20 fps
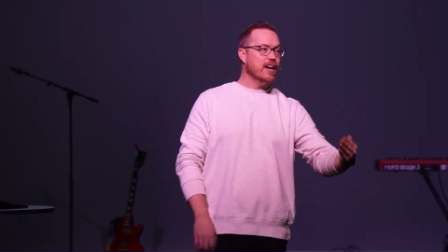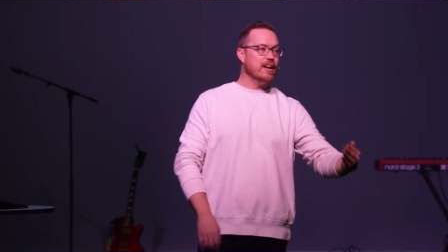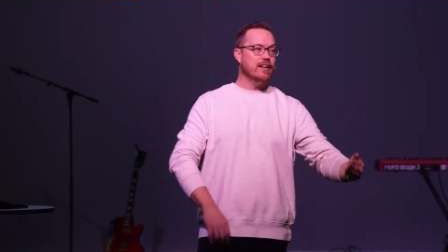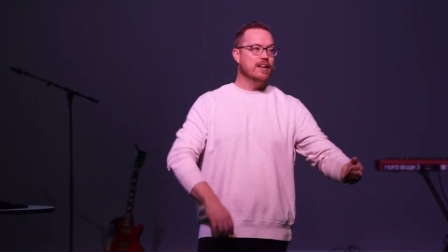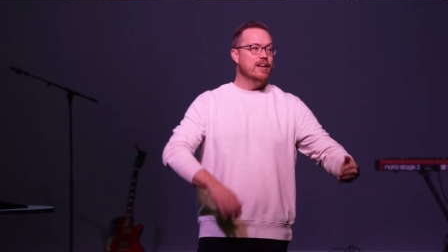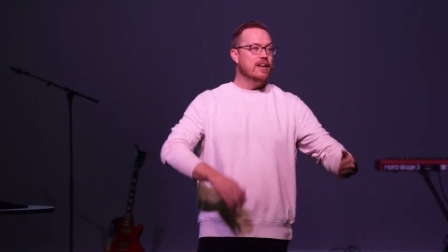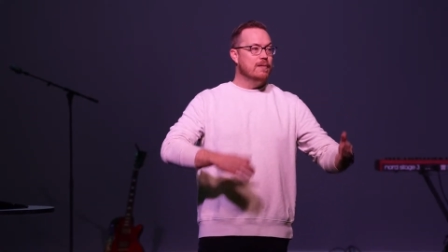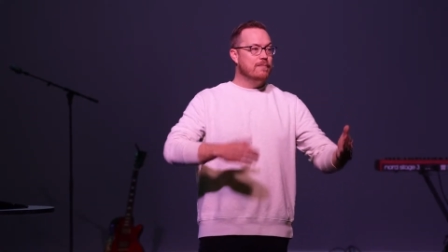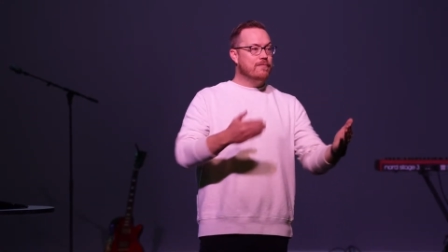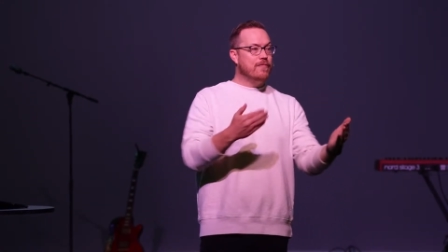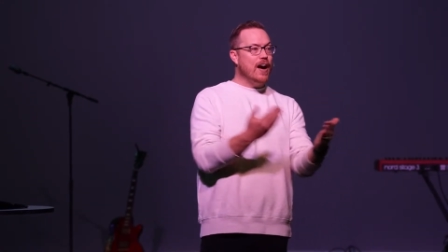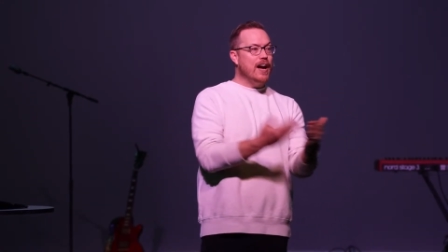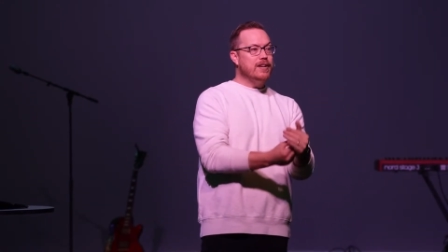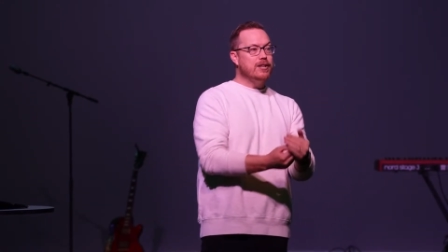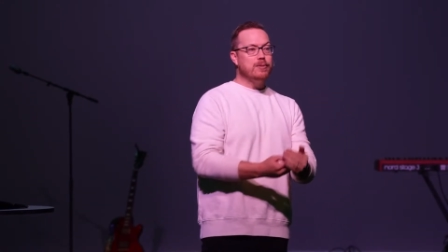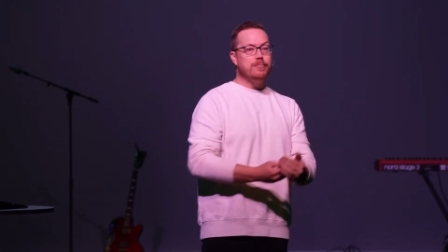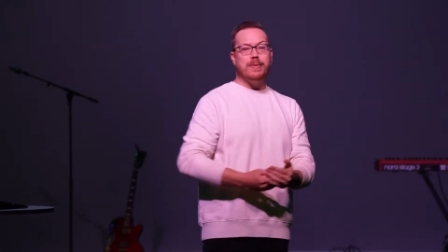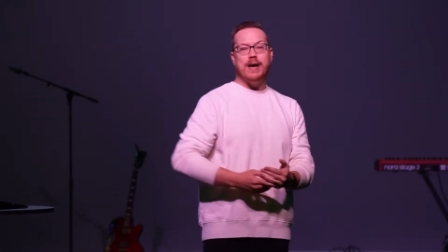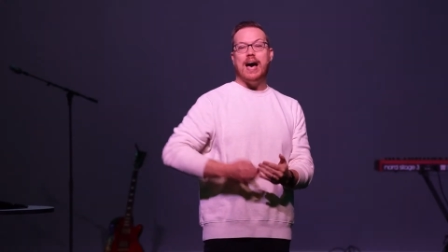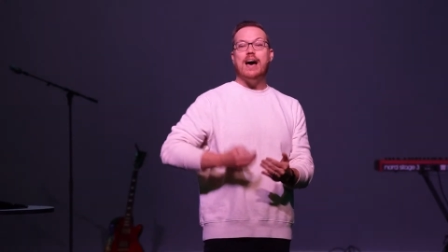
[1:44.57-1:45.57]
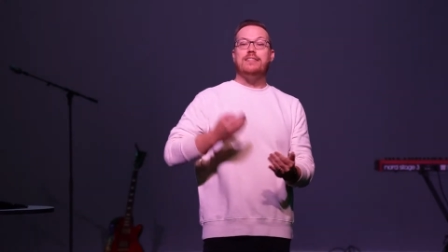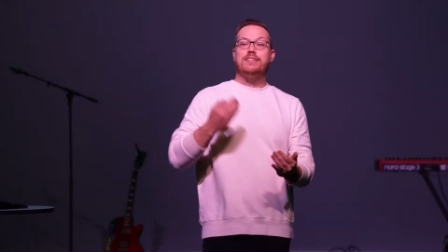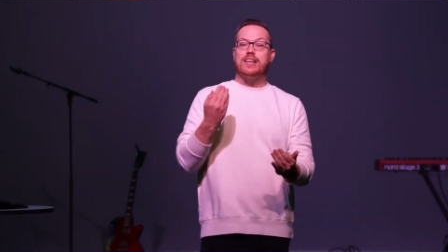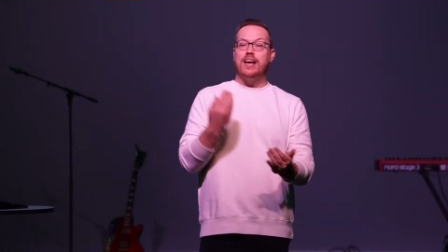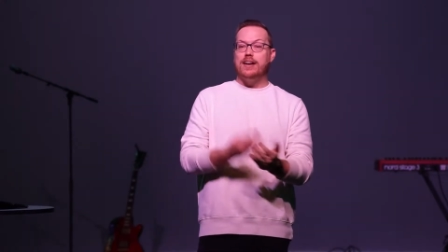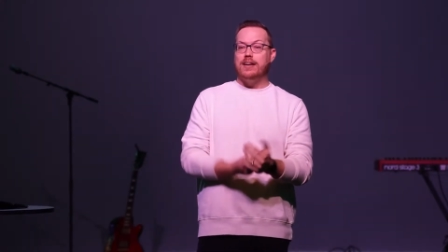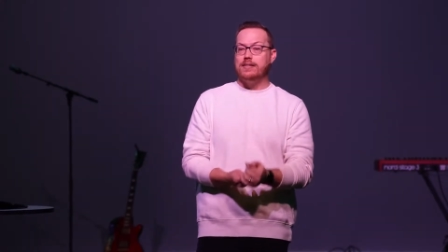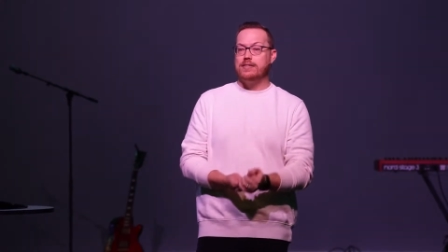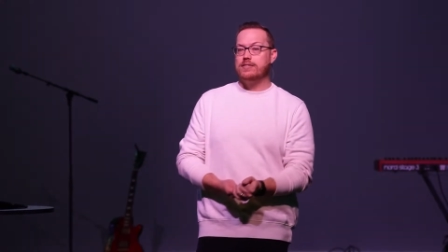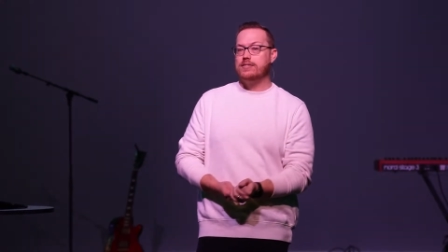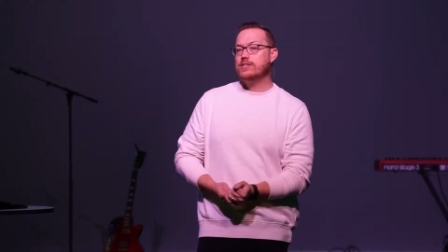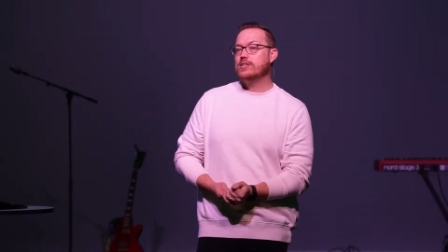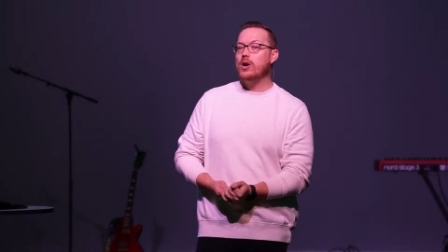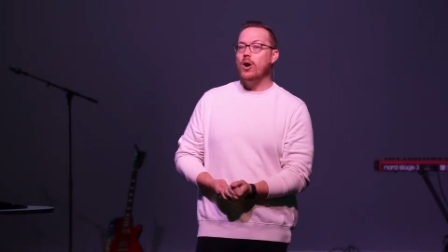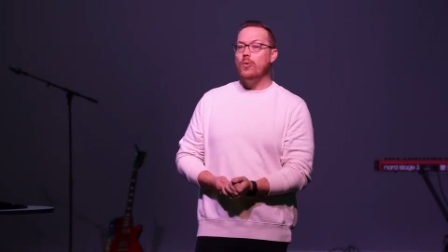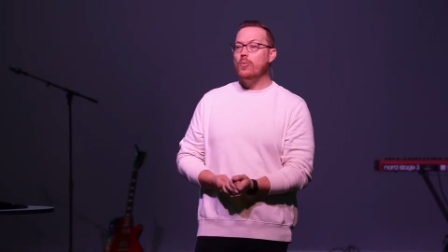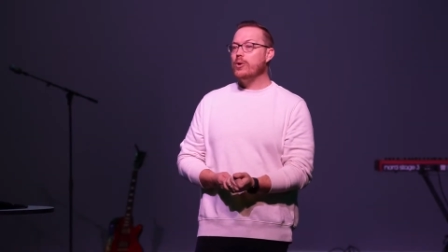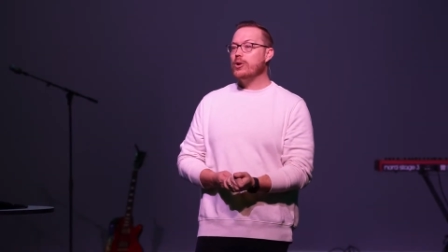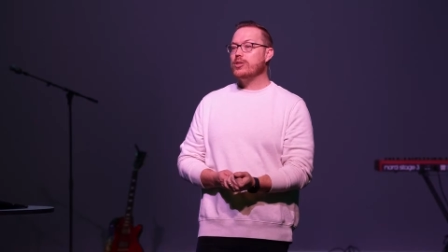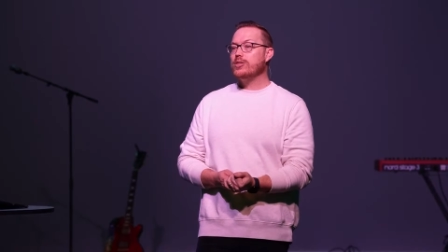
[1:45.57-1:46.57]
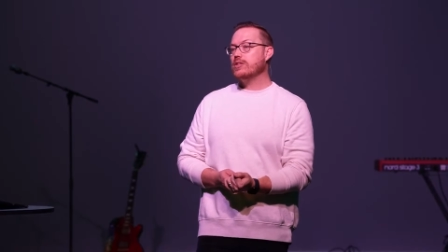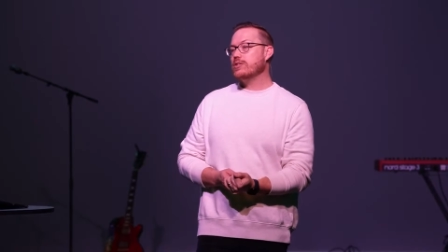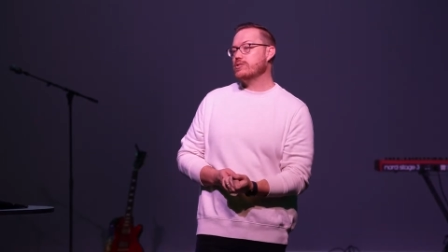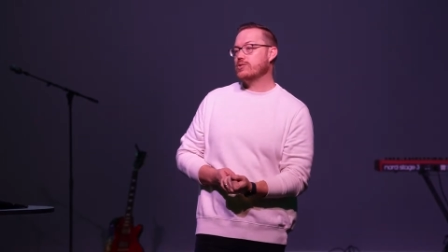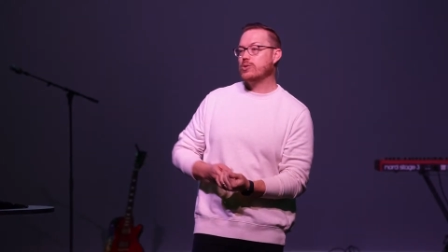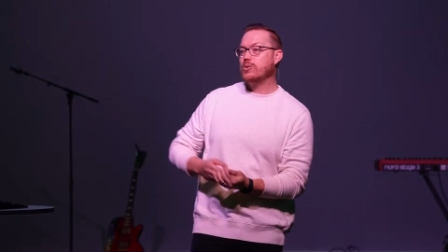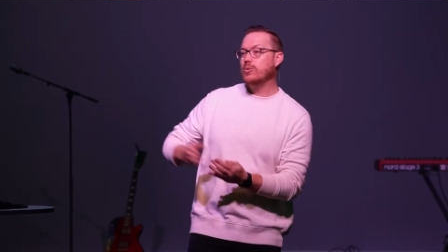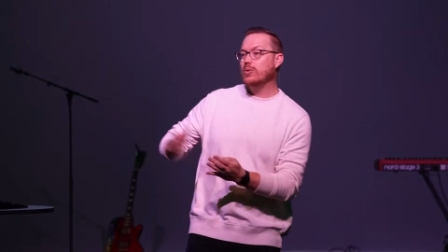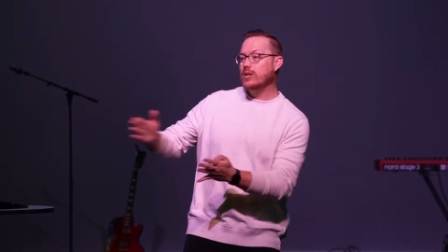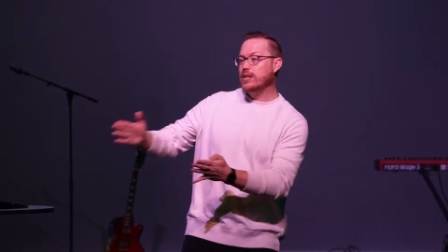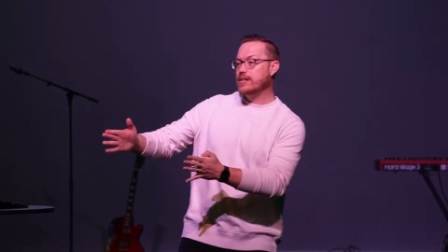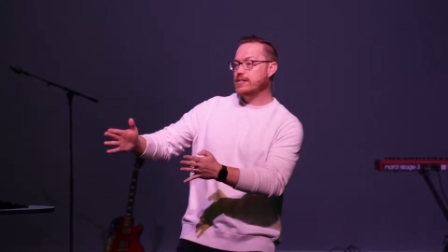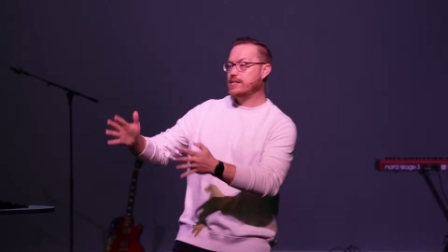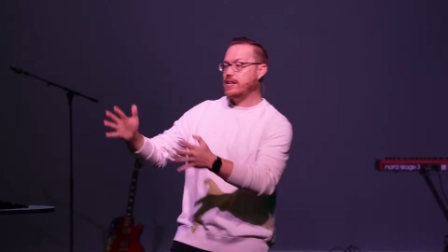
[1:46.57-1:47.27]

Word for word: You got to find your path, got to go where the school